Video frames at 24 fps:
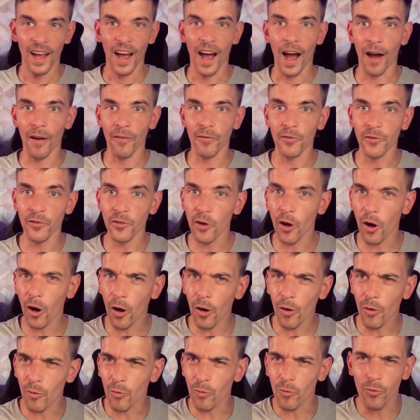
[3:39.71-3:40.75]
I've
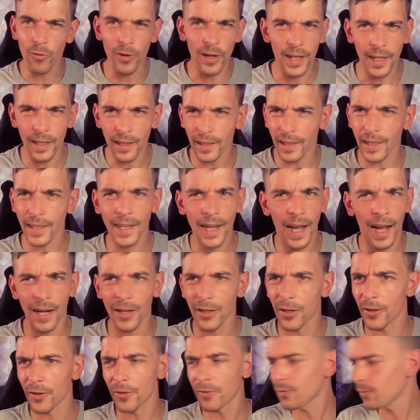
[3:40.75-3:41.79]
not really kind
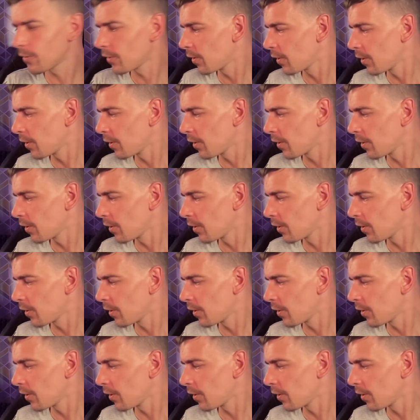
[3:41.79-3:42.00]
of